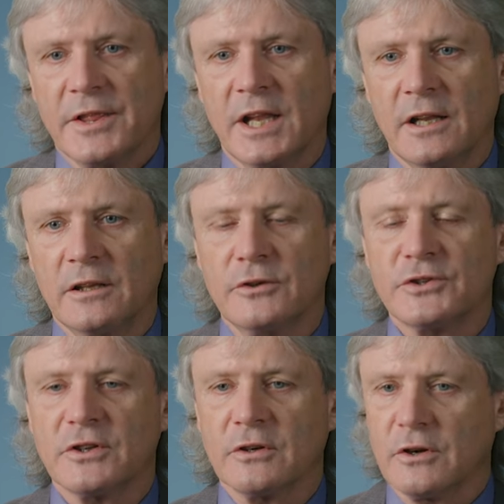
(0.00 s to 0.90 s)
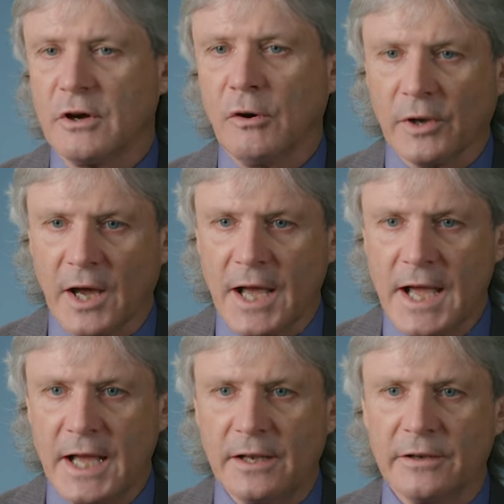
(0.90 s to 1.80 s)
that Ellucian could hold our
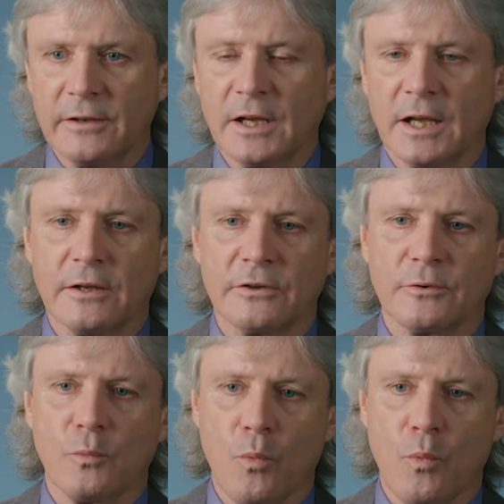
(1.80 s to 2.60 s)
hand and